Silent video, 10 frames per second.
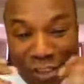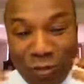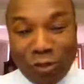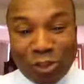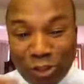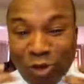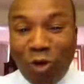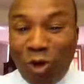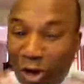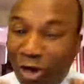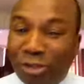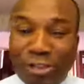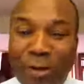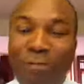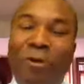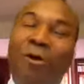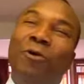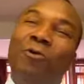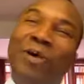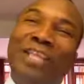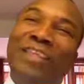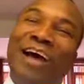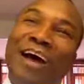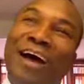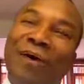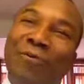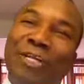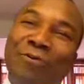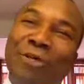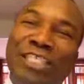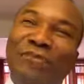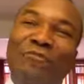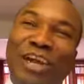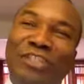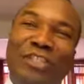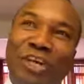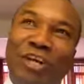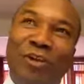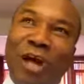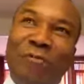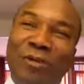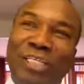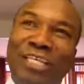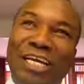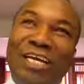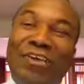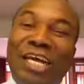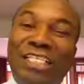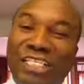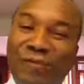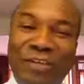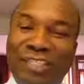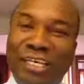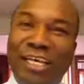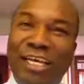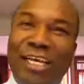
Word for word: He was so caught up with uh, with with invention and with creativity,